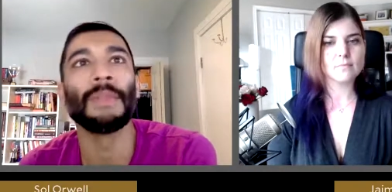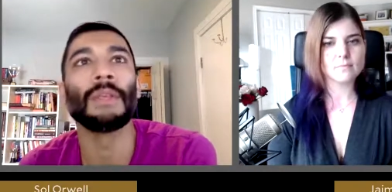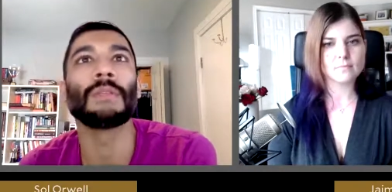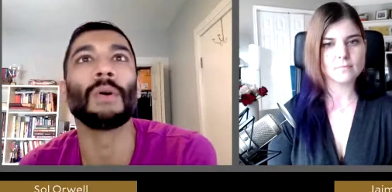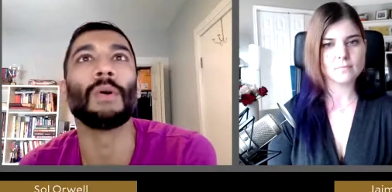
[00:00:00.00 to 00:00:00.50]

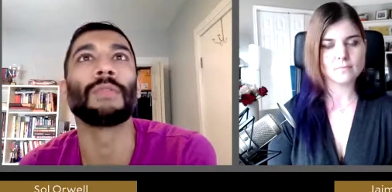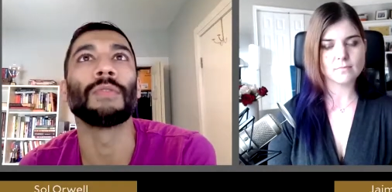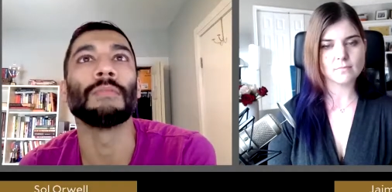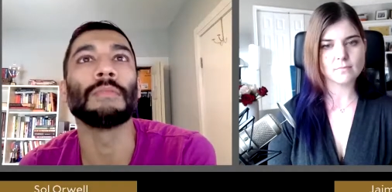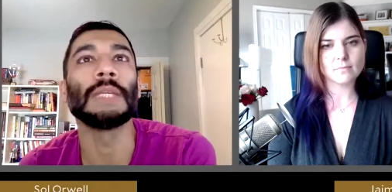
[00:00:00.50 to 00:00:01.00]
Speaker 1: So
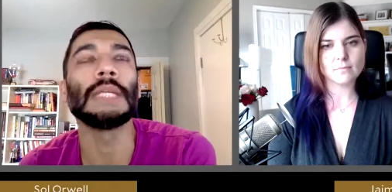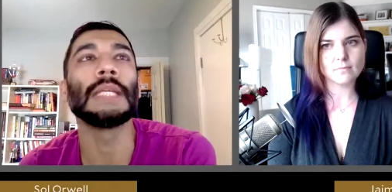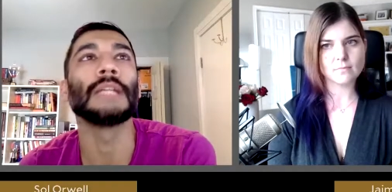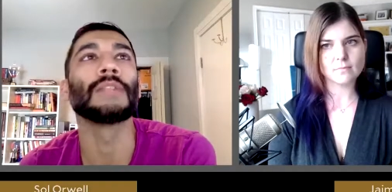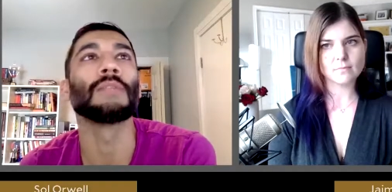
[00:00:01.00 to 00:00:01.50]
for
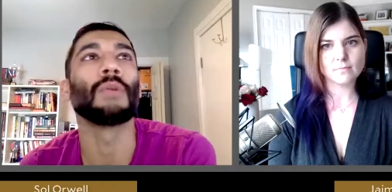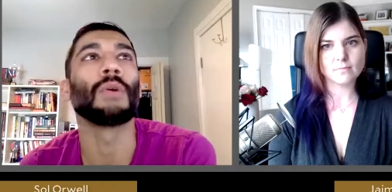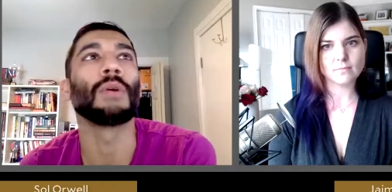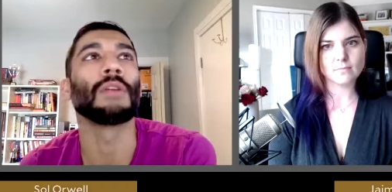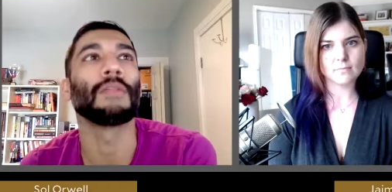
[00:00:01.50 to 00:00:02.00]
me, it's
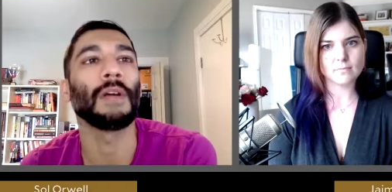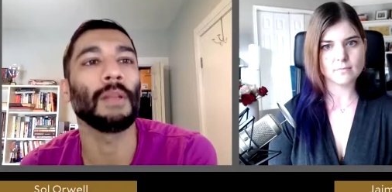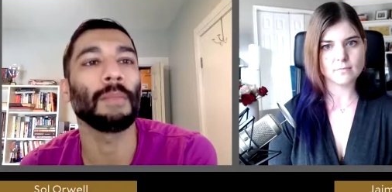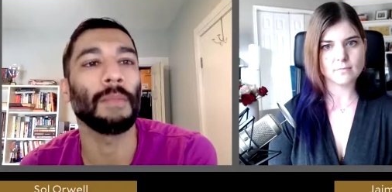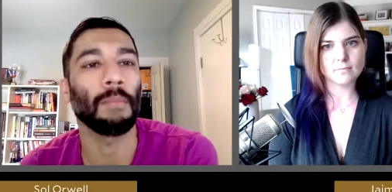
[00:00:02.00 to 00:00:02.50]
more
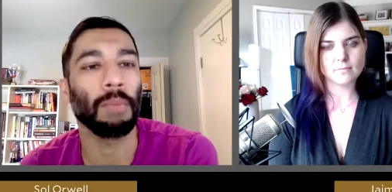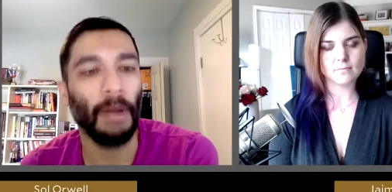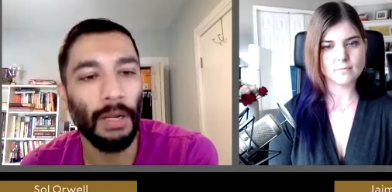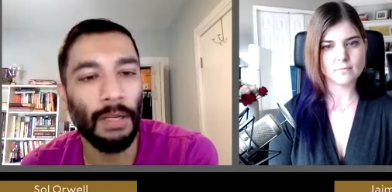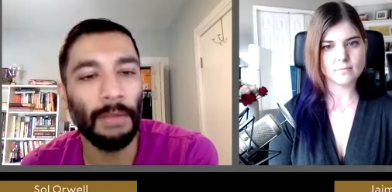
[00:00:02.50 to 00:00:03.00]
develop the
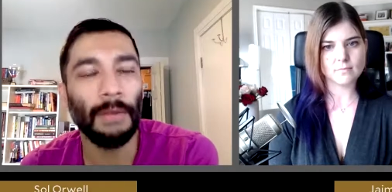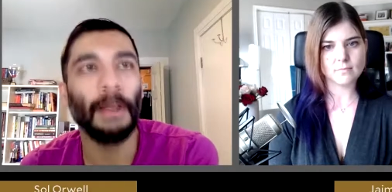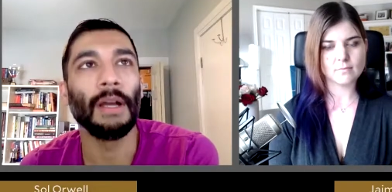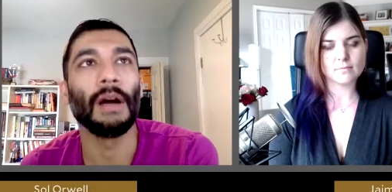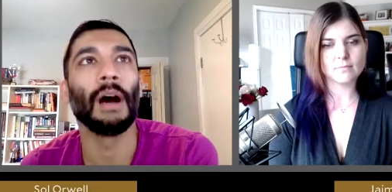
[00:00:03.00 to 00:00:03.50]
product
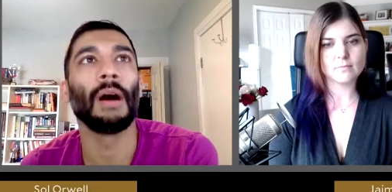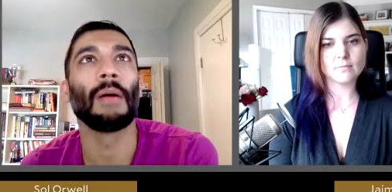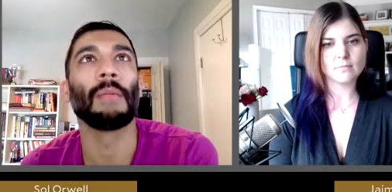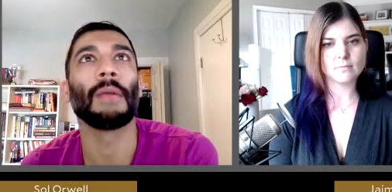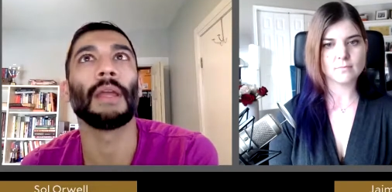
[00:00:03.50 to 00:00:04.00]

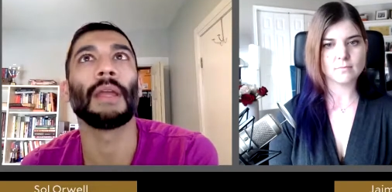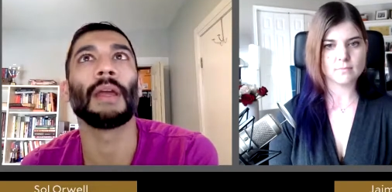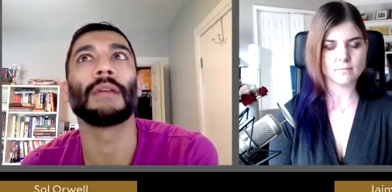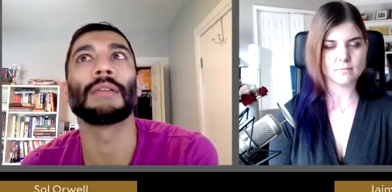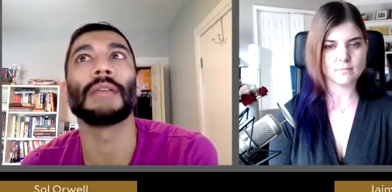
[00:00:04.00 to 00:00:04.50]
um,
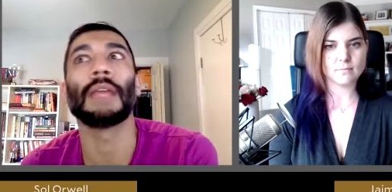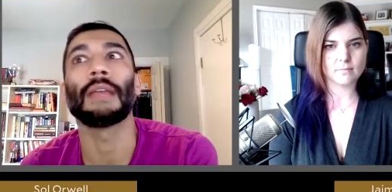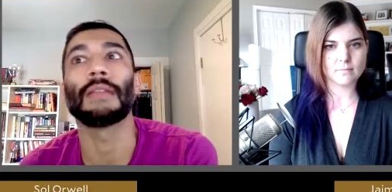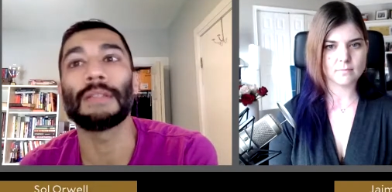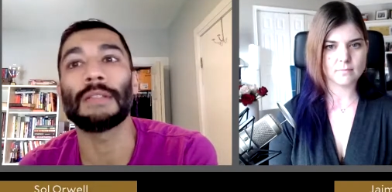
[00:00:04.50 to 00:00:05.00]
and take
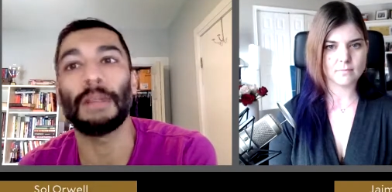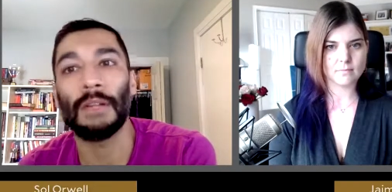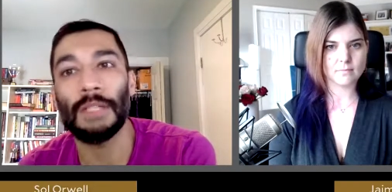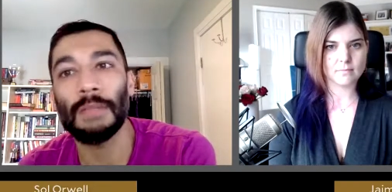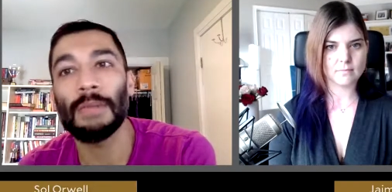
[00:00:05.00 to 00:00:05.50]
existing
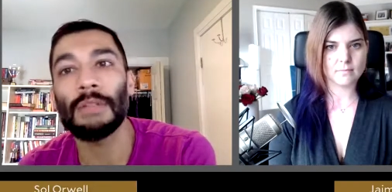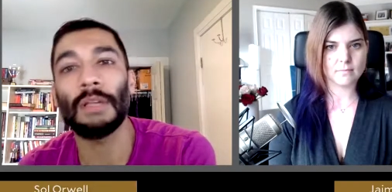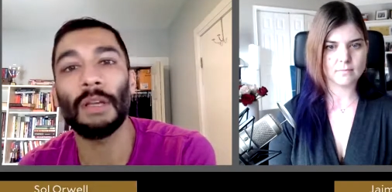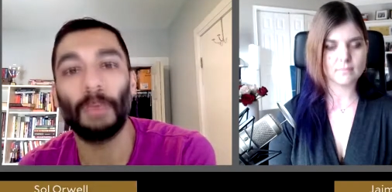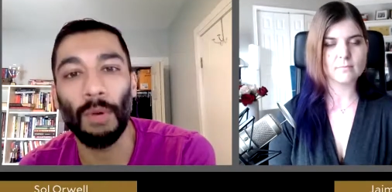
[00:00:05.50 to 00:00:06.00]
customers
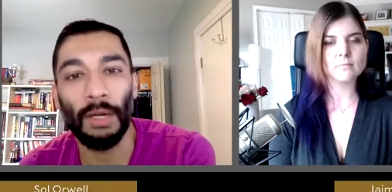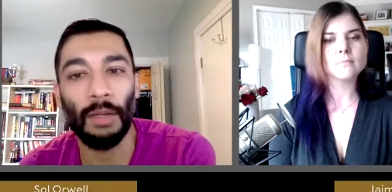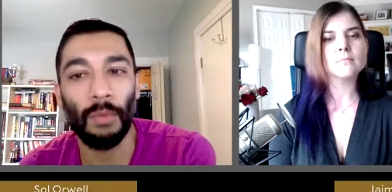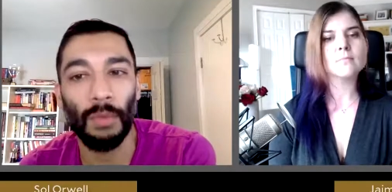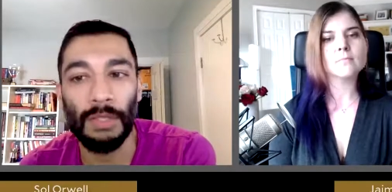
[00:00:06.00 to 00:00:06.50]
and what
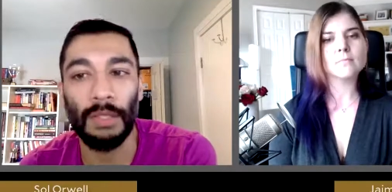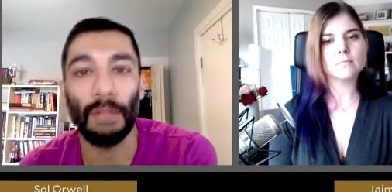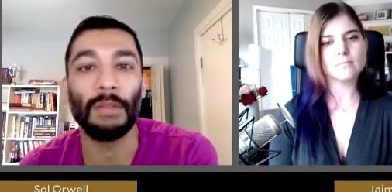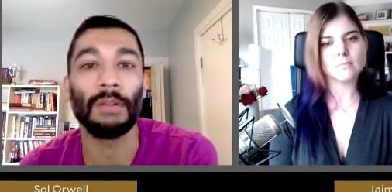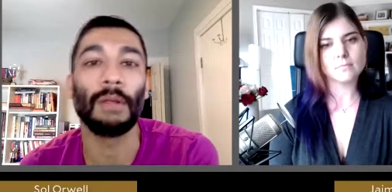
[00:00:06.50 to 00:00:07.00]
can we
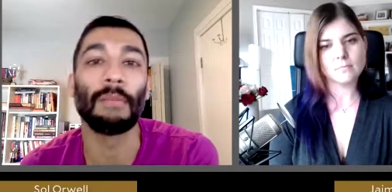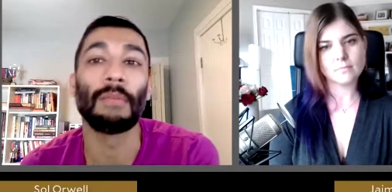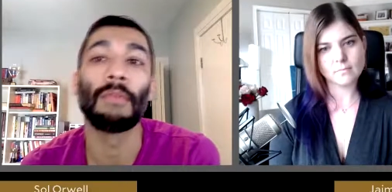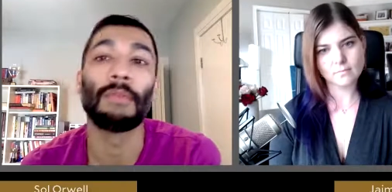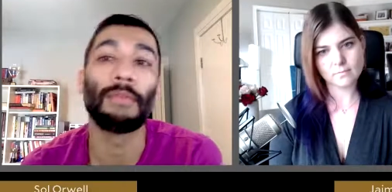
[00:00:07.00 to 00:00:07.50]
sell to
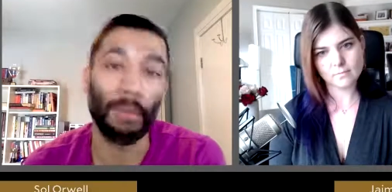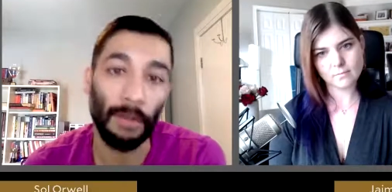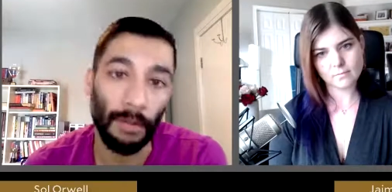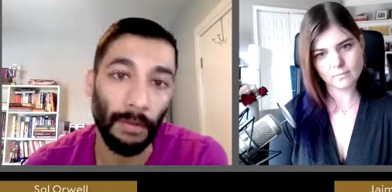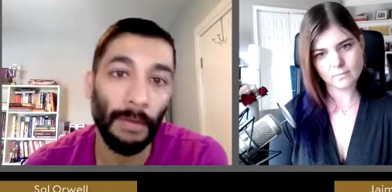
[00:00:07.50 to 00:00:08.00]
them
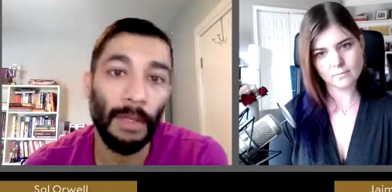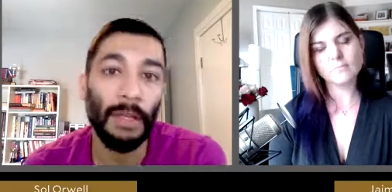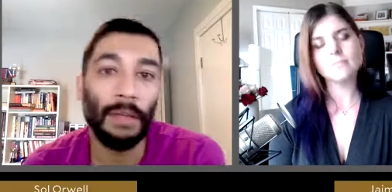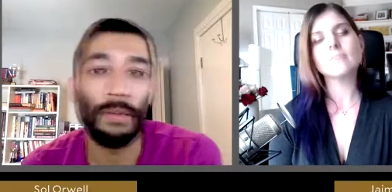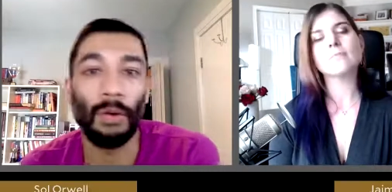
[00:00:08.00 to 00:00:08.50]
further.
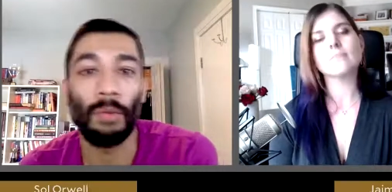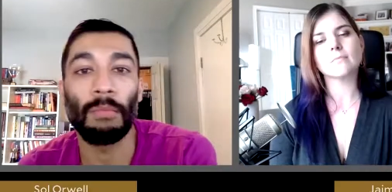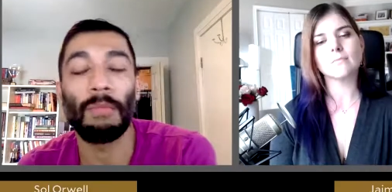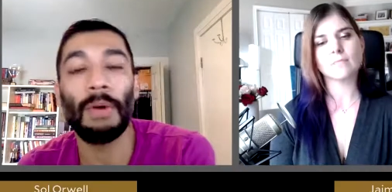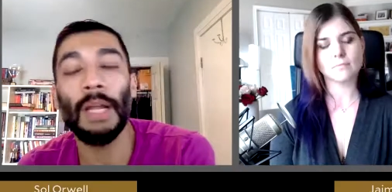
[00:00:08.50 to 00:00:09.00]
So
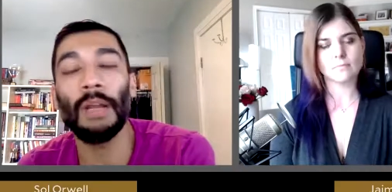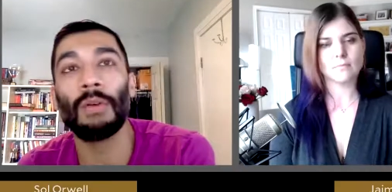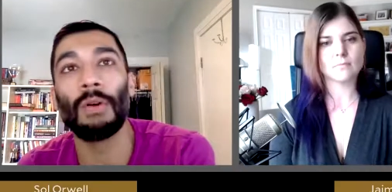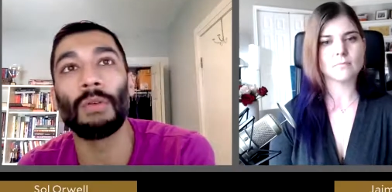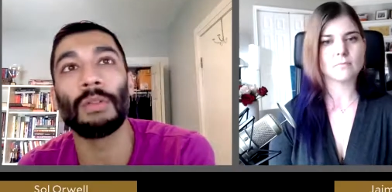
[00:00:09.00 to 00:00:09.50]
my
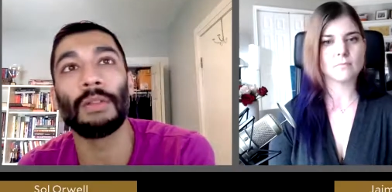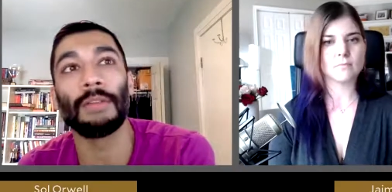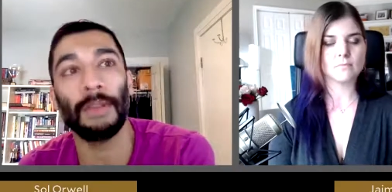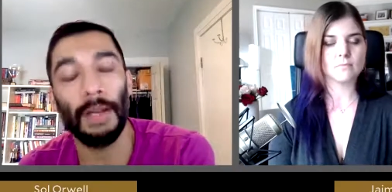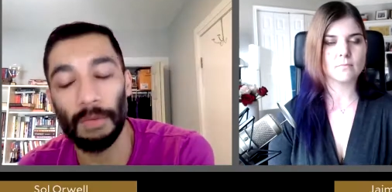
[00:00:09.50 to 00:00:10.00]
growth,
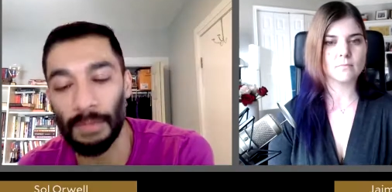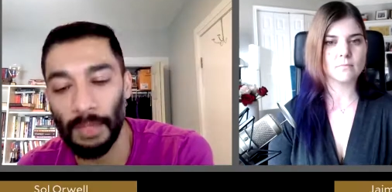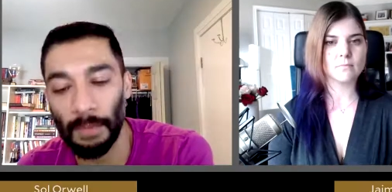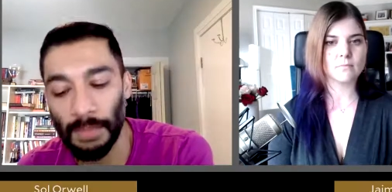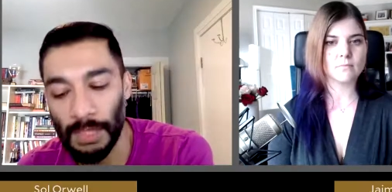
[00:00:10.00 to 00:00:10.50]
if I was in
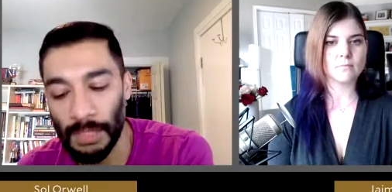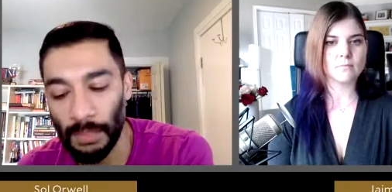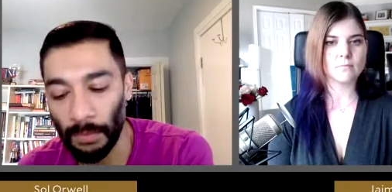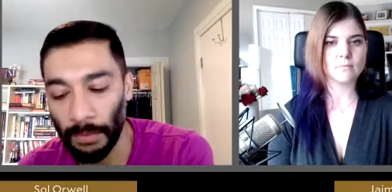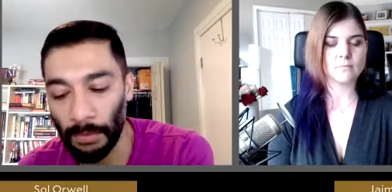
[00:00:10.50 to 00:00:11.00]
that
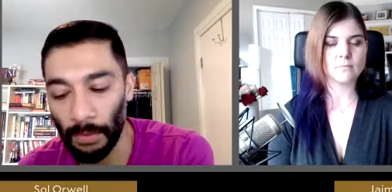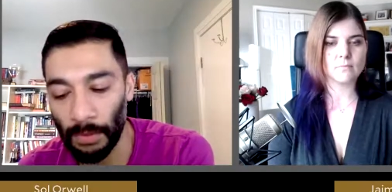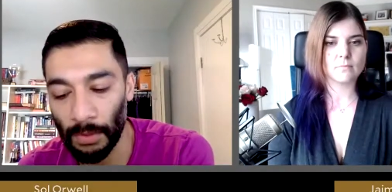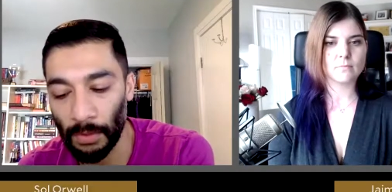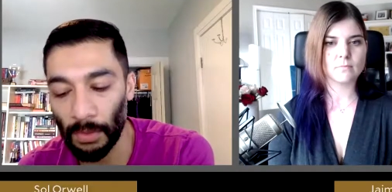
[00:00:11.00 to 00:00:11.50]
position, would be
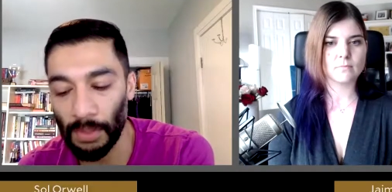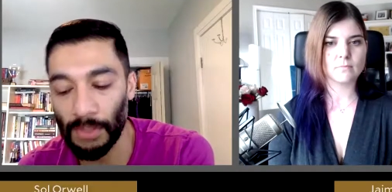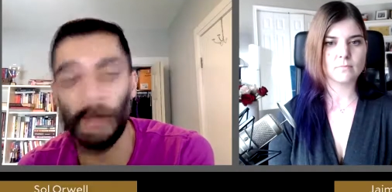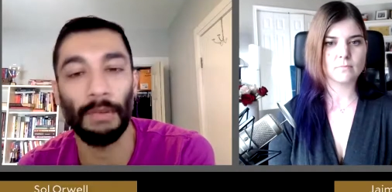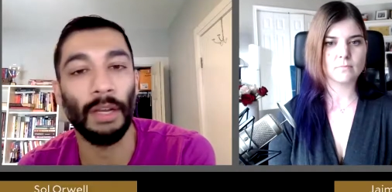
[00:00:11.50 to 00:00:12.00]
more towards
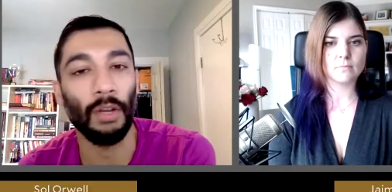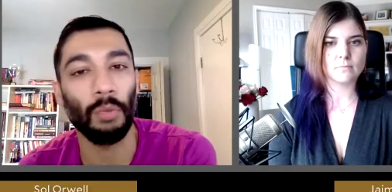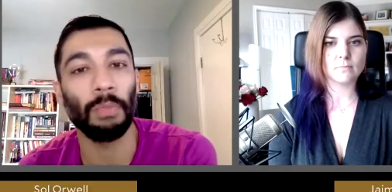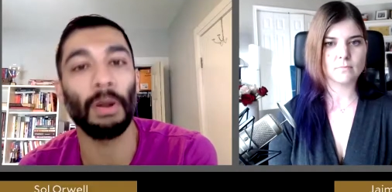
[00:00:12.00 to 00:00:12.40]
generating new